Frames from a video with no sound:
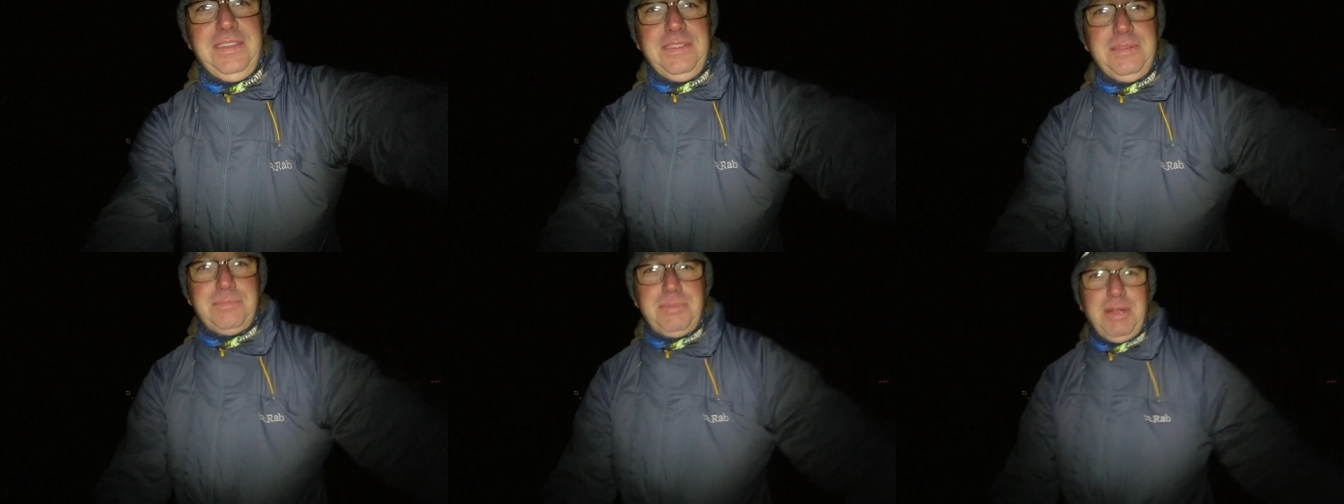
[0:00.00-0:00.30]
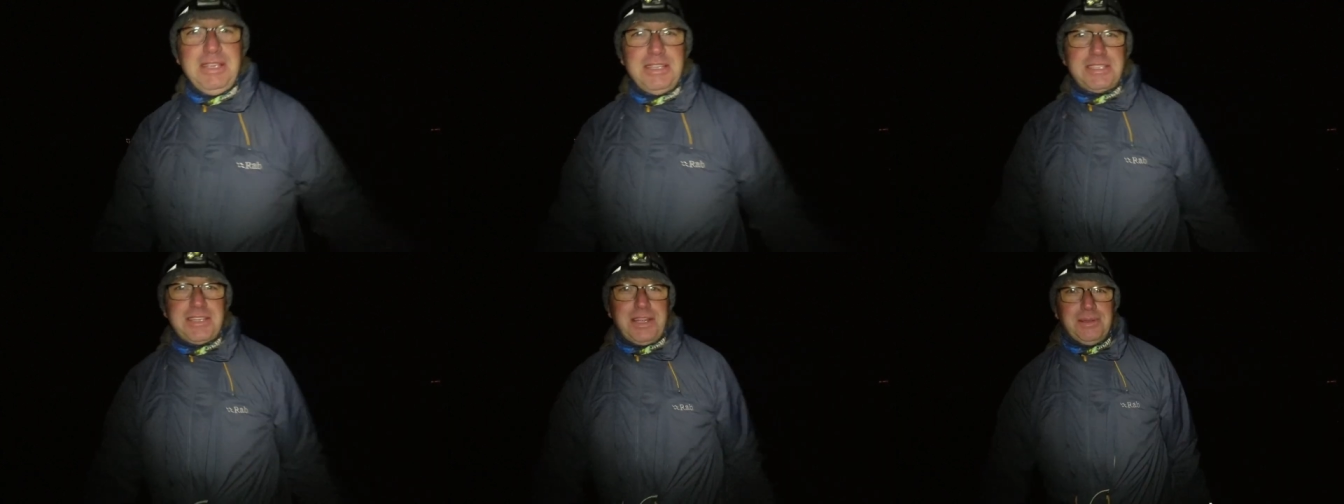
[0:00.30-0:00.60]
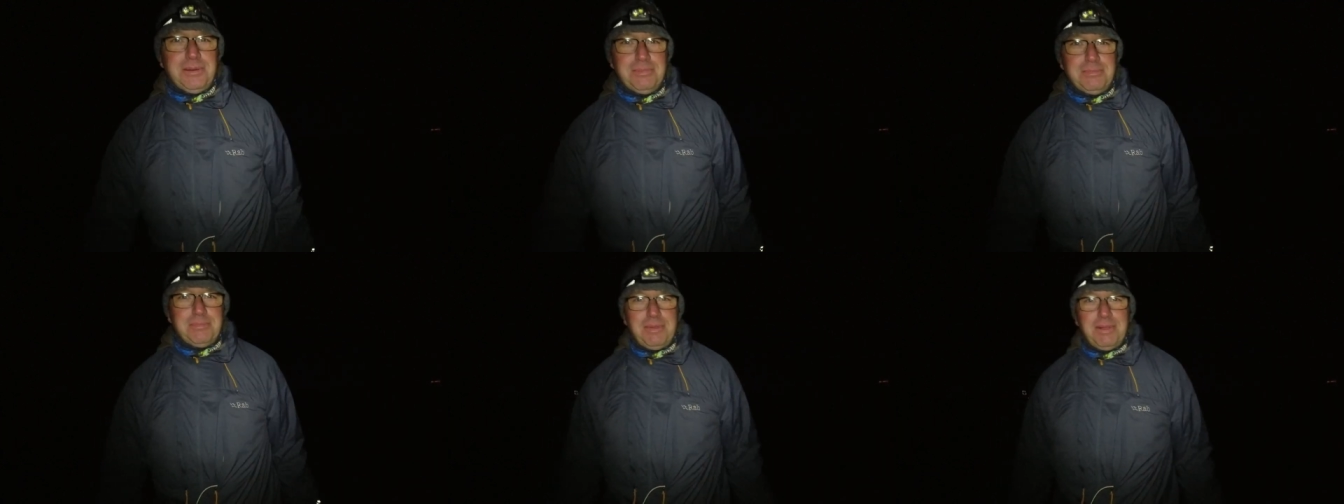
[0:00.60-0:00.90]
The breeze got
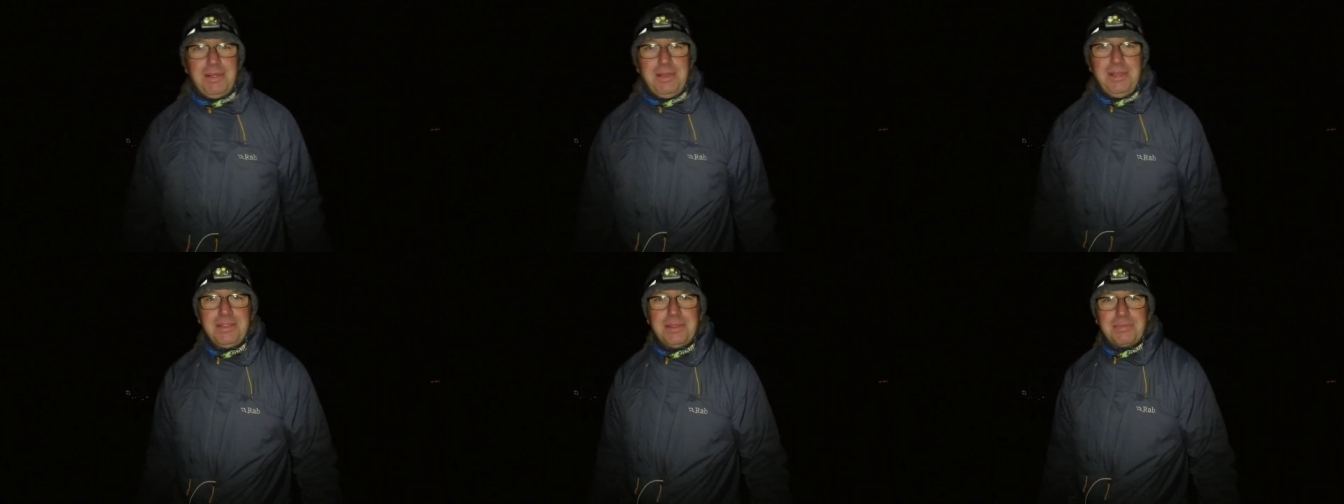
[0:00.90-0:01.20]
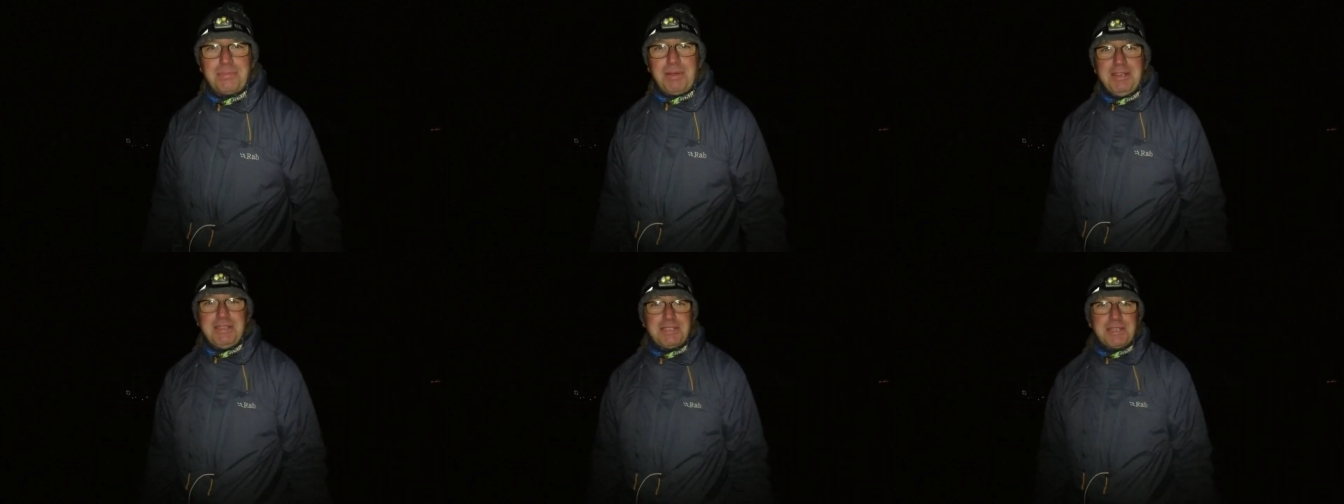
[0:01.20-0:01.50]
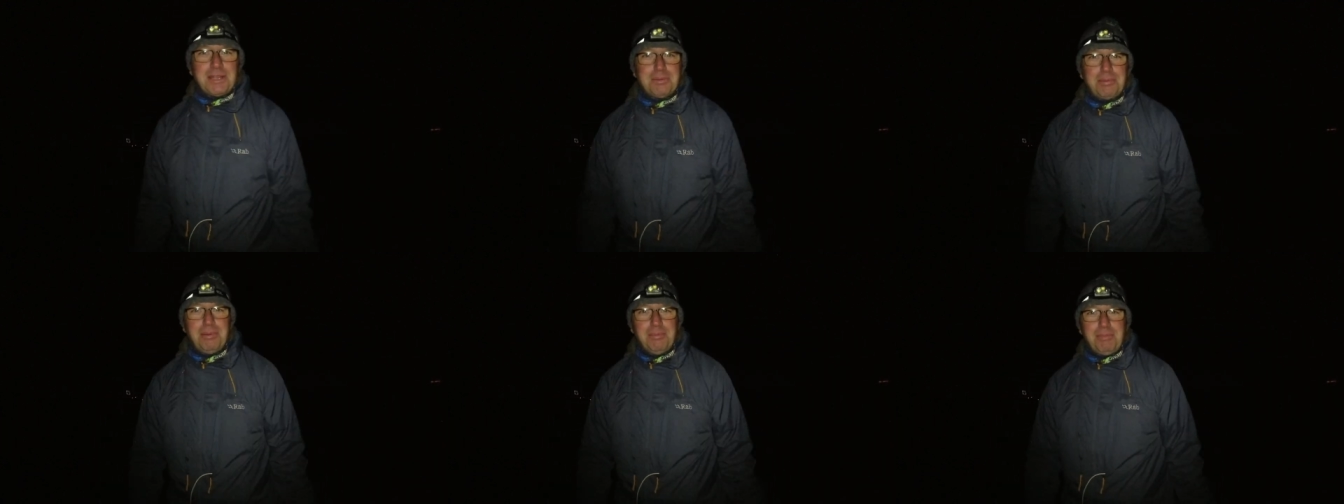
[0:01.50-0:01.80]
up
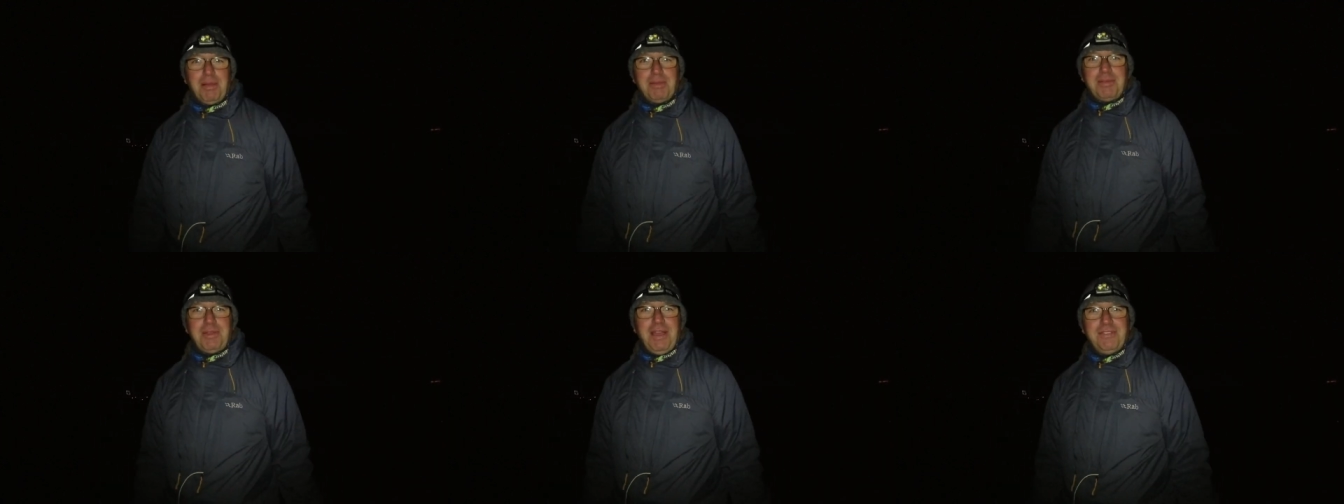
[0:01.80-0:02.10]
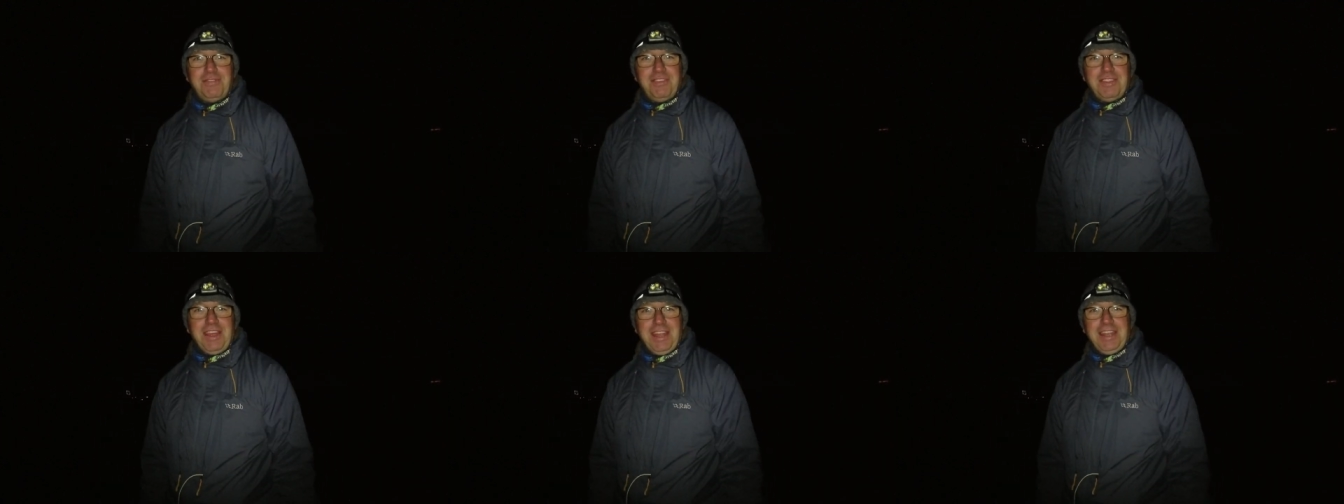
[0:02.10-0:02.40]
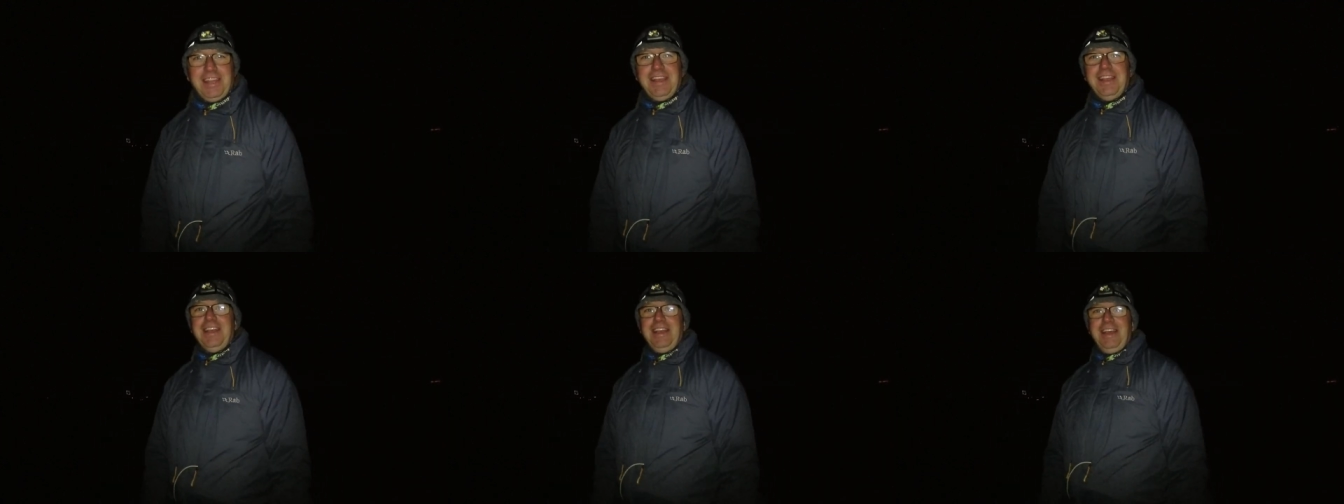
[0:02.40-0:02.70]
and blew you over
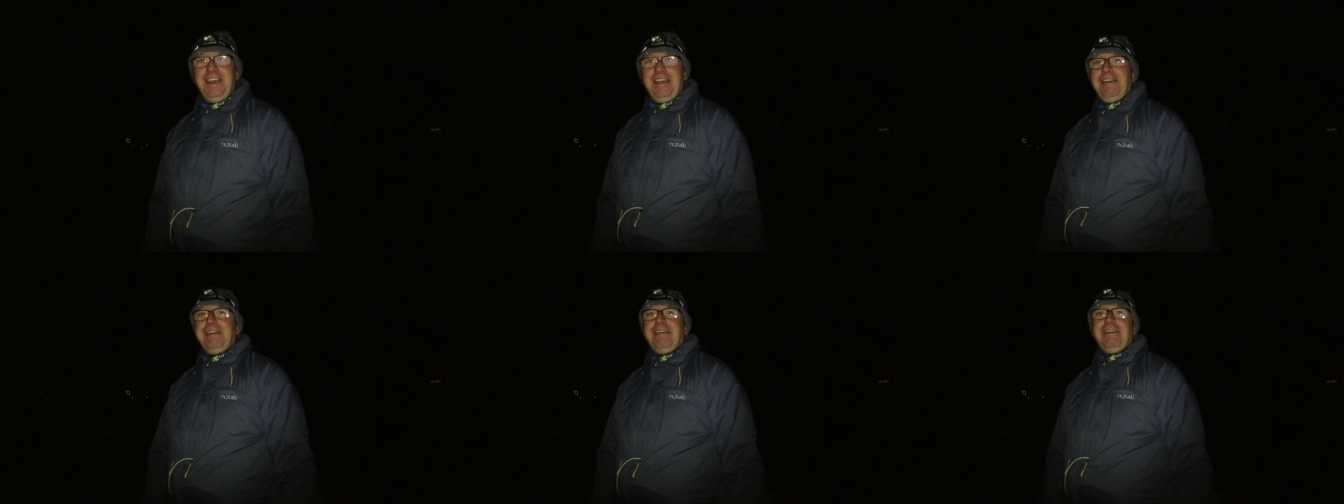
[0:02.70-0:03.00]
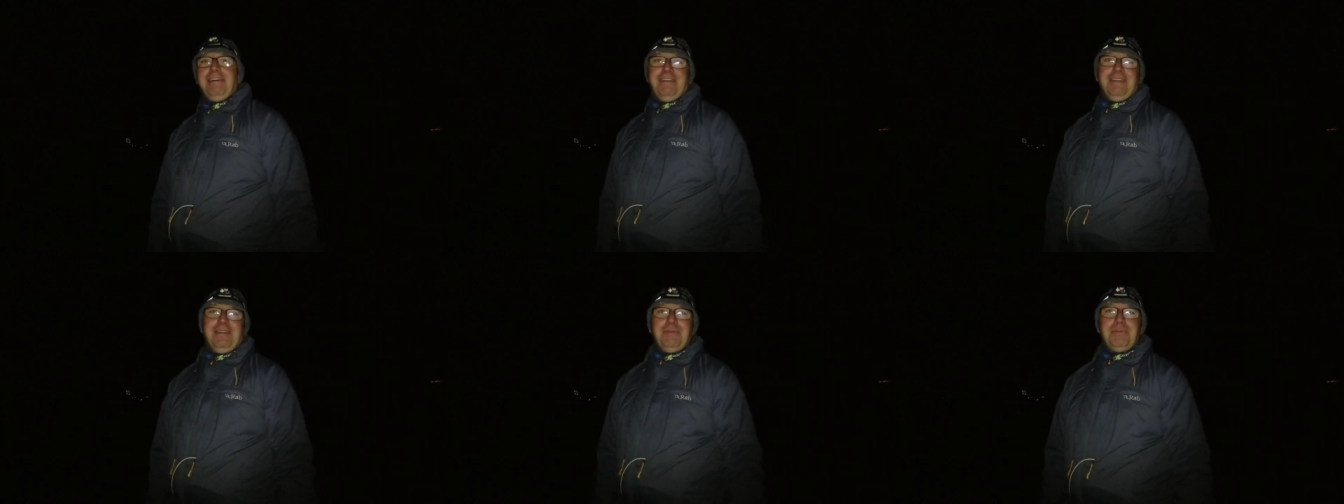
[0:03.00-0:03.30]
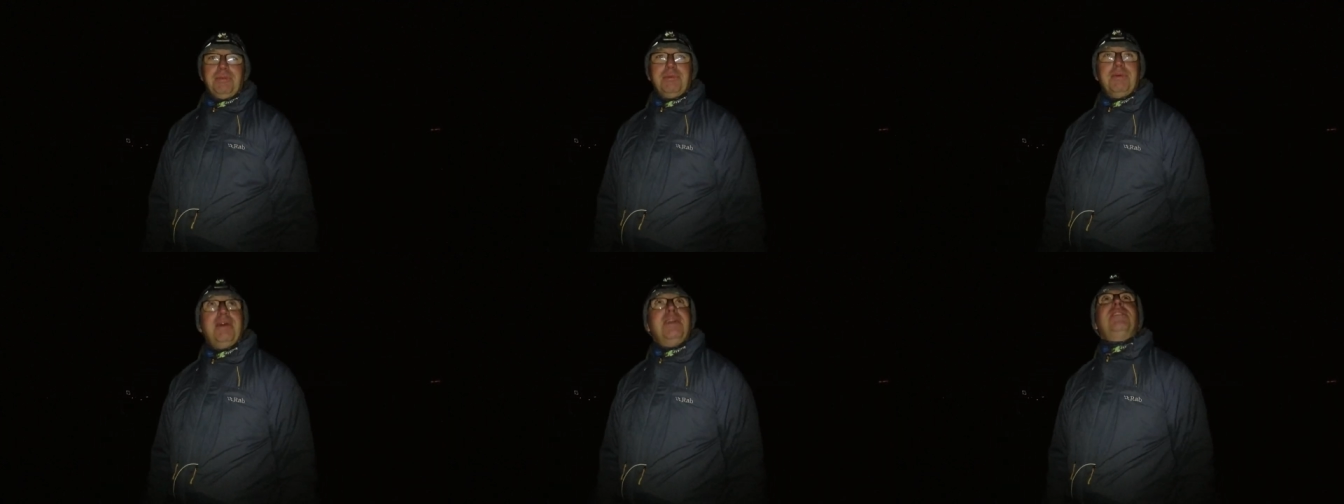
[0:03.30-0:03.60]
then. I
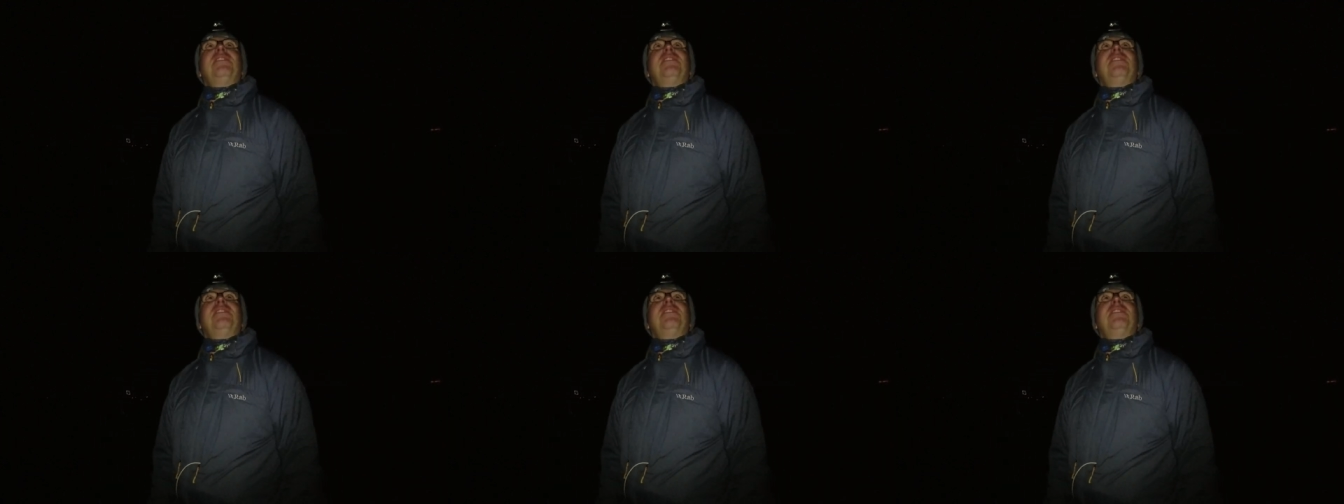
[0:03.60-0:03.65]
wonder where